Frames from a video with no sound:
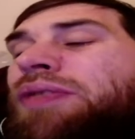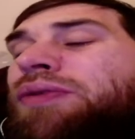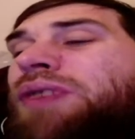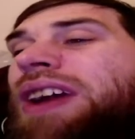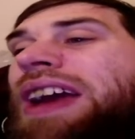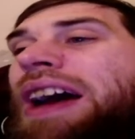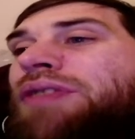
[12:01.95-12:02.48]

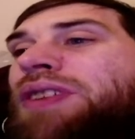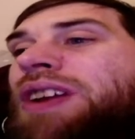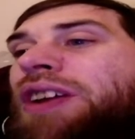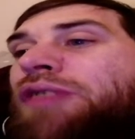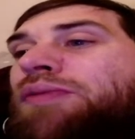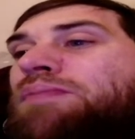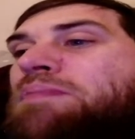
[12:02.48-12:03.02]
If we have
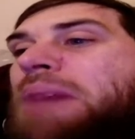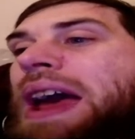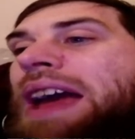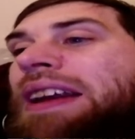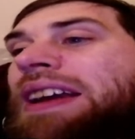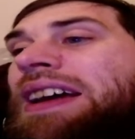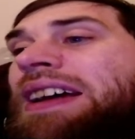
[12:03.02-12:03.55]
enough
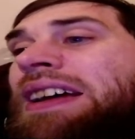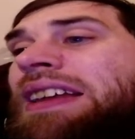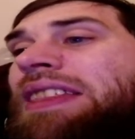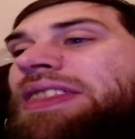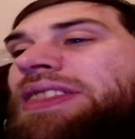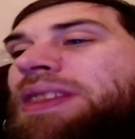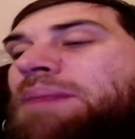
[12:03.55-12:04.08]

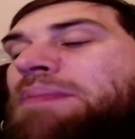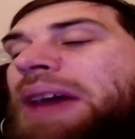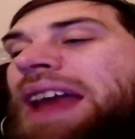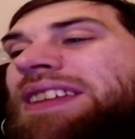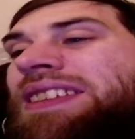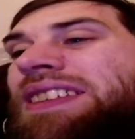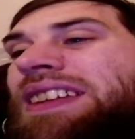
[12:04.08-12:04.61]
mana, the
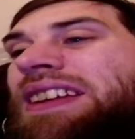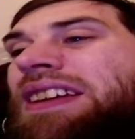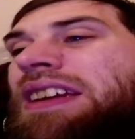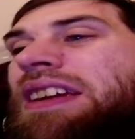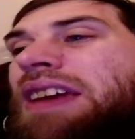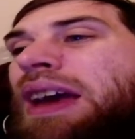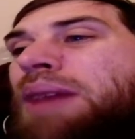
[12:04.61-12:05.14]
mana
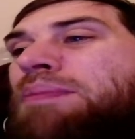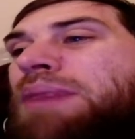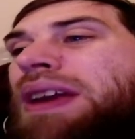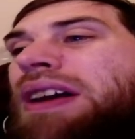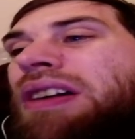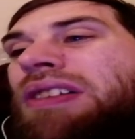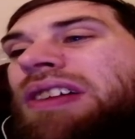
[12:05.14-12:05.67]
sink can
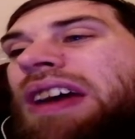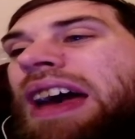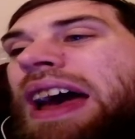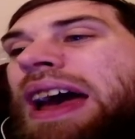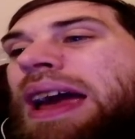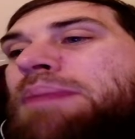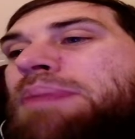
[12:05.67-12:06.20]
be
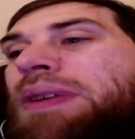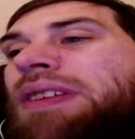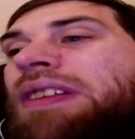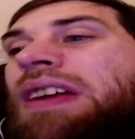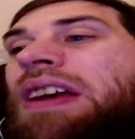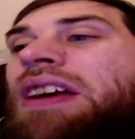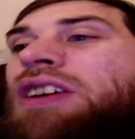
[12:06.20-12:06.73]
okay,
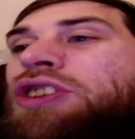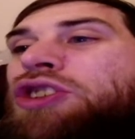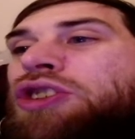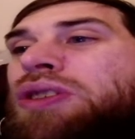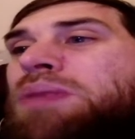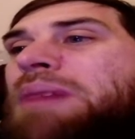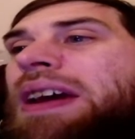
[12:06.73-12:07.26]
but
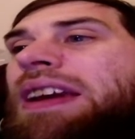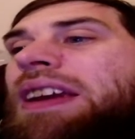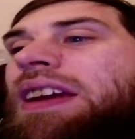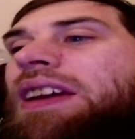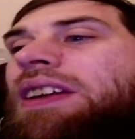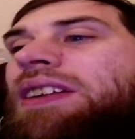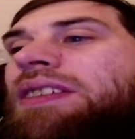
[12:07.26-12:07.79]
just
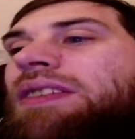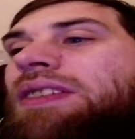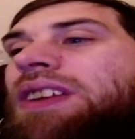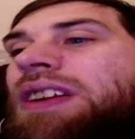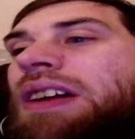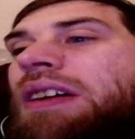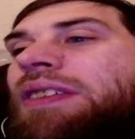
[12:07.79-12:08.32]
making,
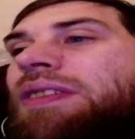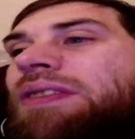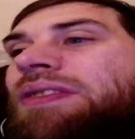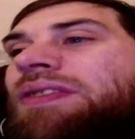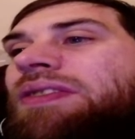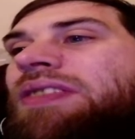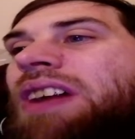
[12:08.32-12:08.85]

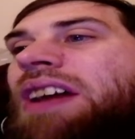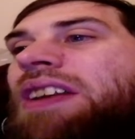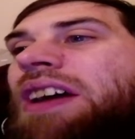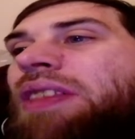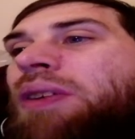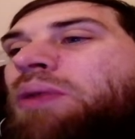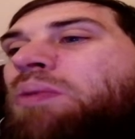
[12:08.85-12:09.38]

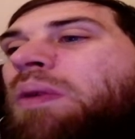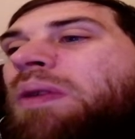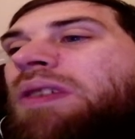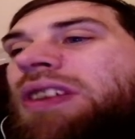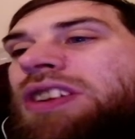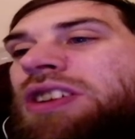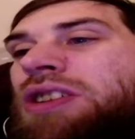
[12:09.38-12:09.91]
another
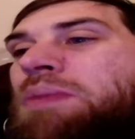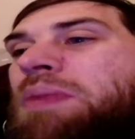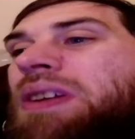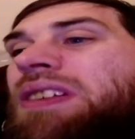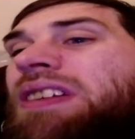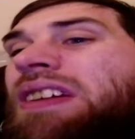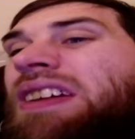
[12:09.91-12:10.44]

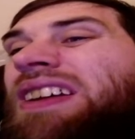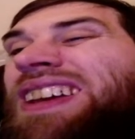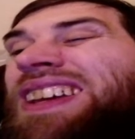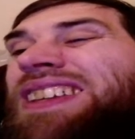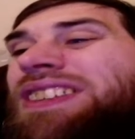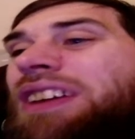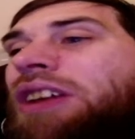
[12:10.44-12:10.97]
human
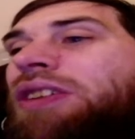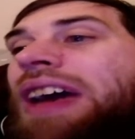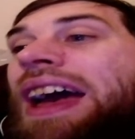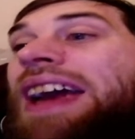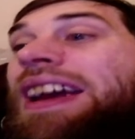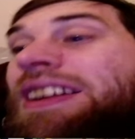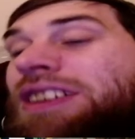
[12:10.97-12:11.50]
is
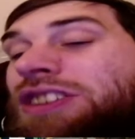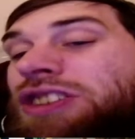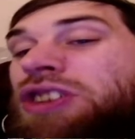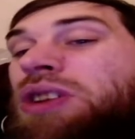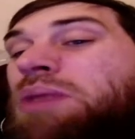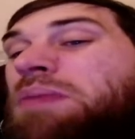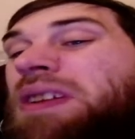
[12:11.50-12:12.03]
okay, and as
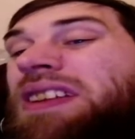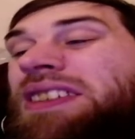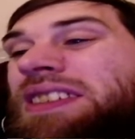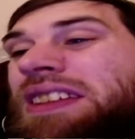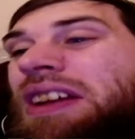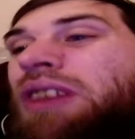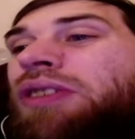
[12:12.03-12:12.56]
a human
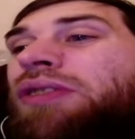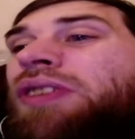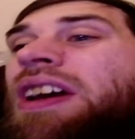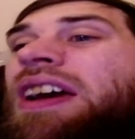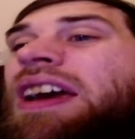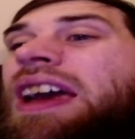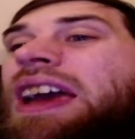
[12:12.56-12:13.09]
itself,
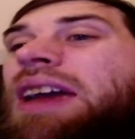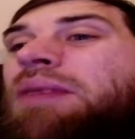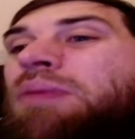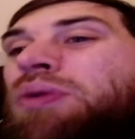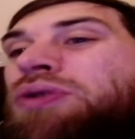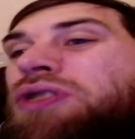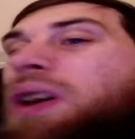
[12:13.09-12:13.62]

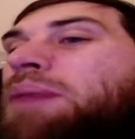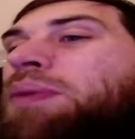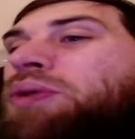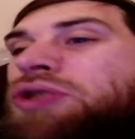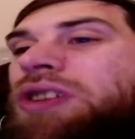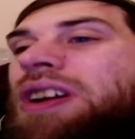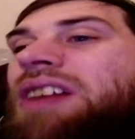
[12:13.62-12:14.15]
it will
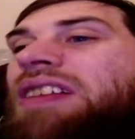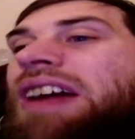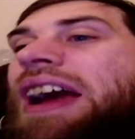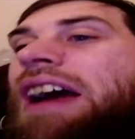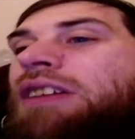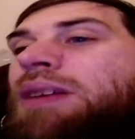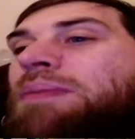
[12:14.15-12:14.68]
double
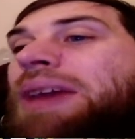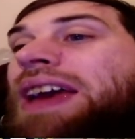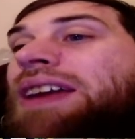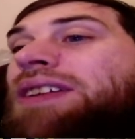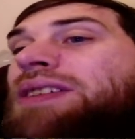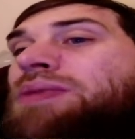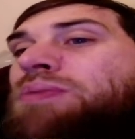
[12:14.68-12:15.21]
trigger our
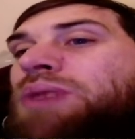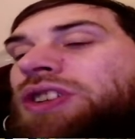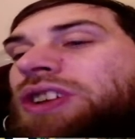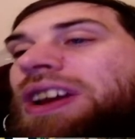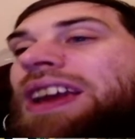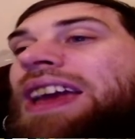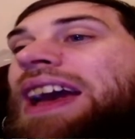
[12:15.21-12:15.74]
commander,
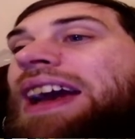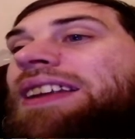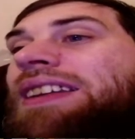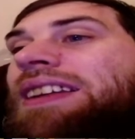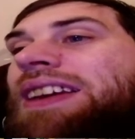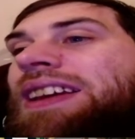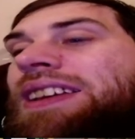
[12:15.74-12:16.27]
which
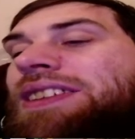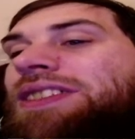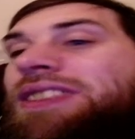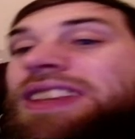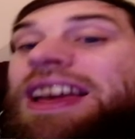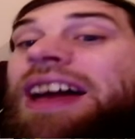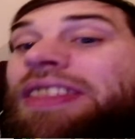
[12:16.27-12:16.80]
again
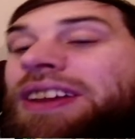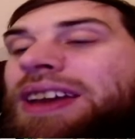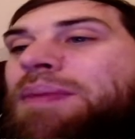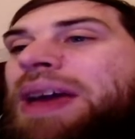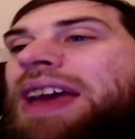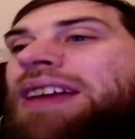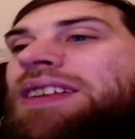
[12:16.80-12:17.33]
is the other
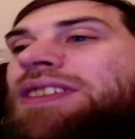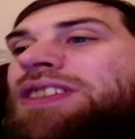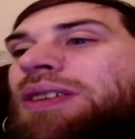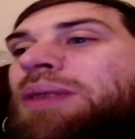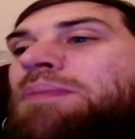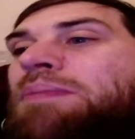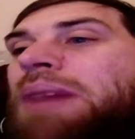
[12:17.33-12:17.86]
commander,
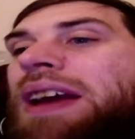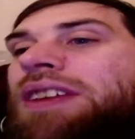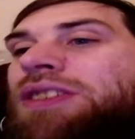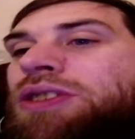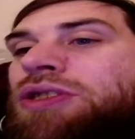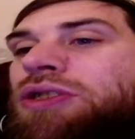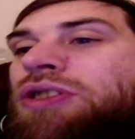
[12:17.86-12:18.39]
so it
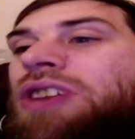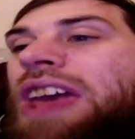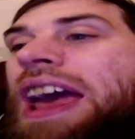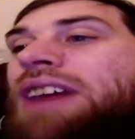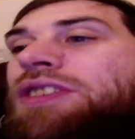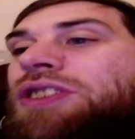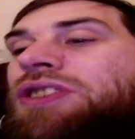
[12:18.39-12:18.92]
makes 2
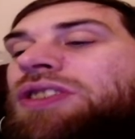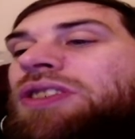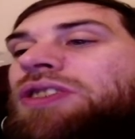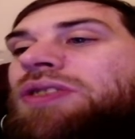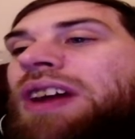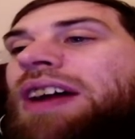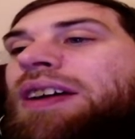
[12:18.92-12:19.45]
counters
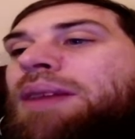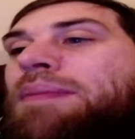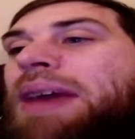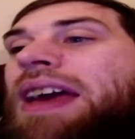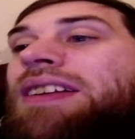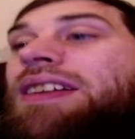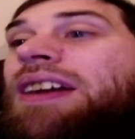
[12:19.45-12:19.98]
onto our
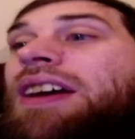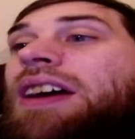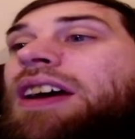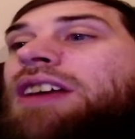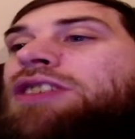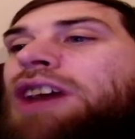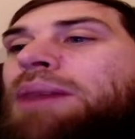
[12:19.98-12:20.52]
commander,
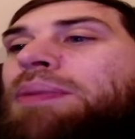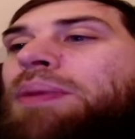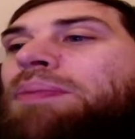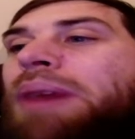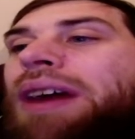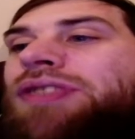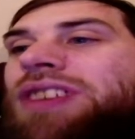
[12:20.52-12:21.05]

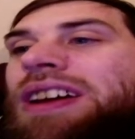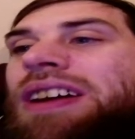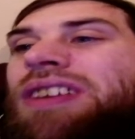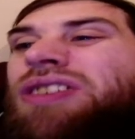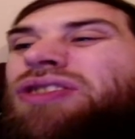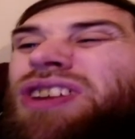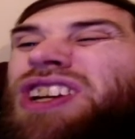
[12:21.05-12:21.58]
double buffs
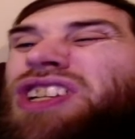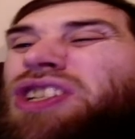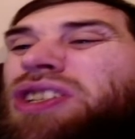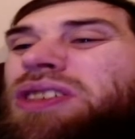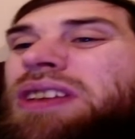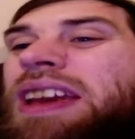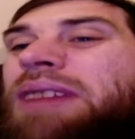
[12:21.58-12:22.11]
our
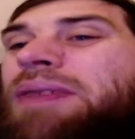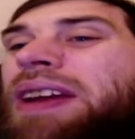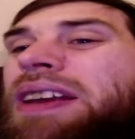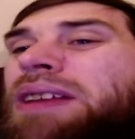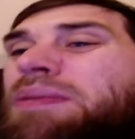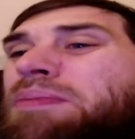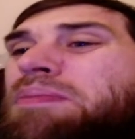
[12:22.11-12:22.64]
creatures.
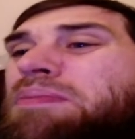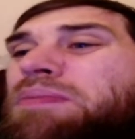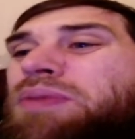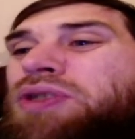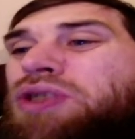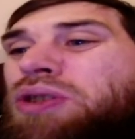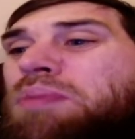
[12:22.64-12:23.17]
We can
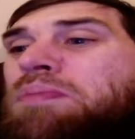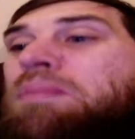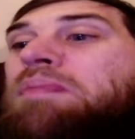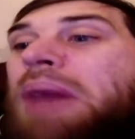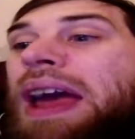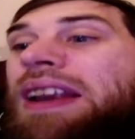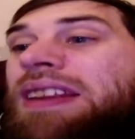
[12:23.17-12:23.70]
do
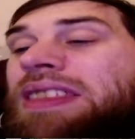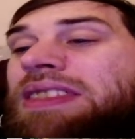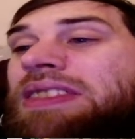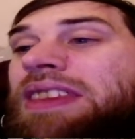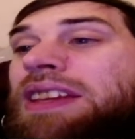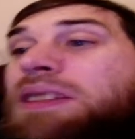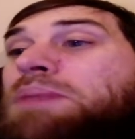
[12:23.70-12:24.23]
better
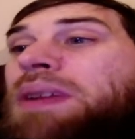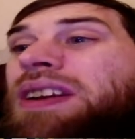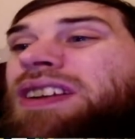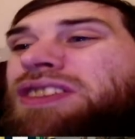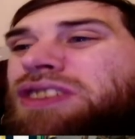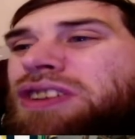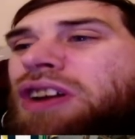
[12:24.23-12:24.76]
than this,
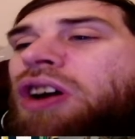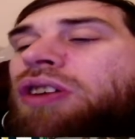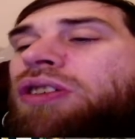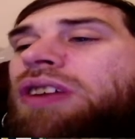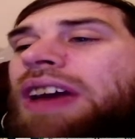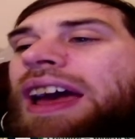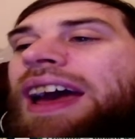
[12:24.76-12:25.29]
but it's an
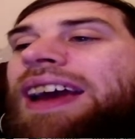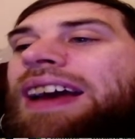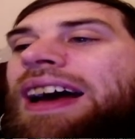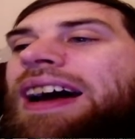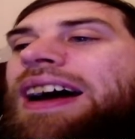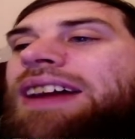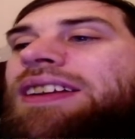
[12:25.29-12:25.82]
okay
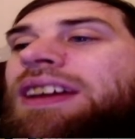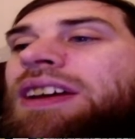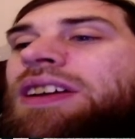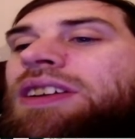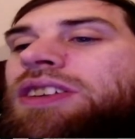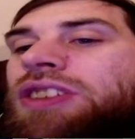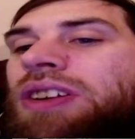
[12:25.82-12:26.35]
card,
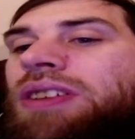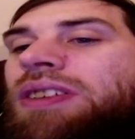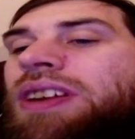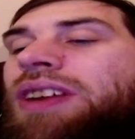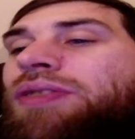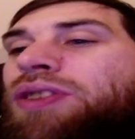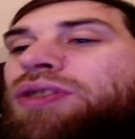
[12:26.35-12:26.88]
so
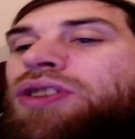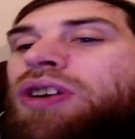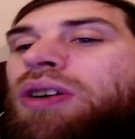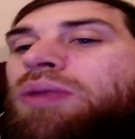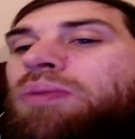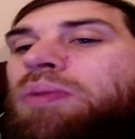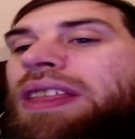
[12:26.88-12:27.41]
if you're
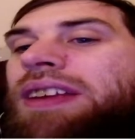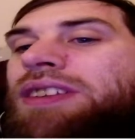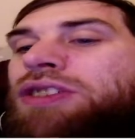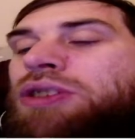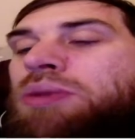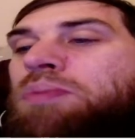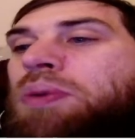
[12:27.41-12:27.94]
not
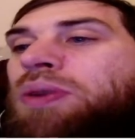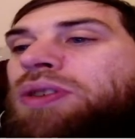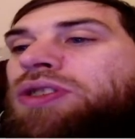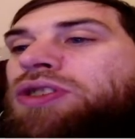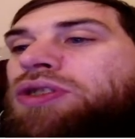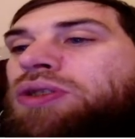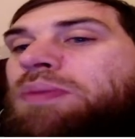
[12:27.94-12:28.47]
willing to
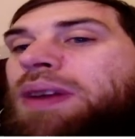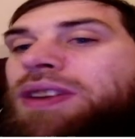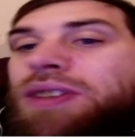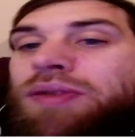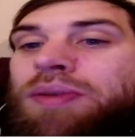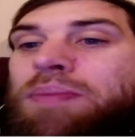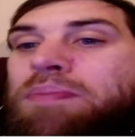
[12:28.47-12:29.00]
put too
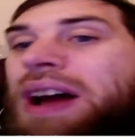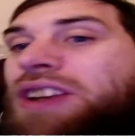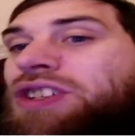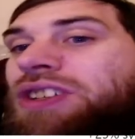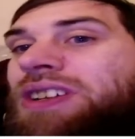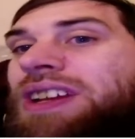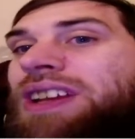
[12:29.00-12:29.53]
much of a
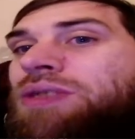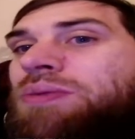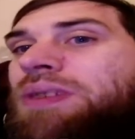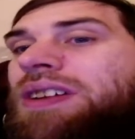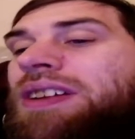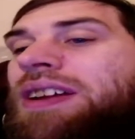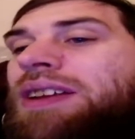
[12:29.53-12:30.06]
budget
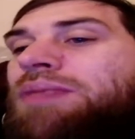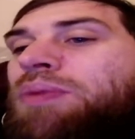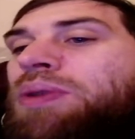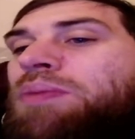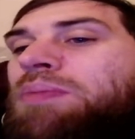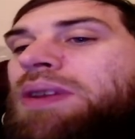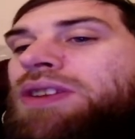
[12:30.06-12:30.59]
into it, it
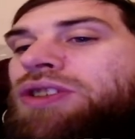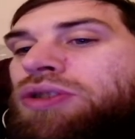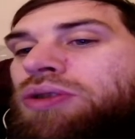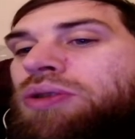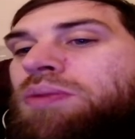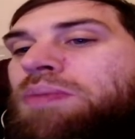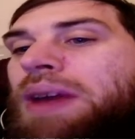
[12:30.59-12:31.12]
wouldn't be
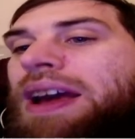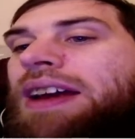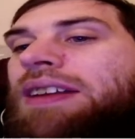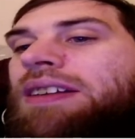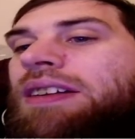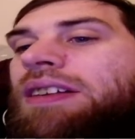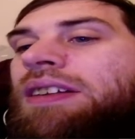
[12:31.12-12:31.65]
too
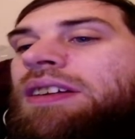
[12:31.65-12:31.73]
bad.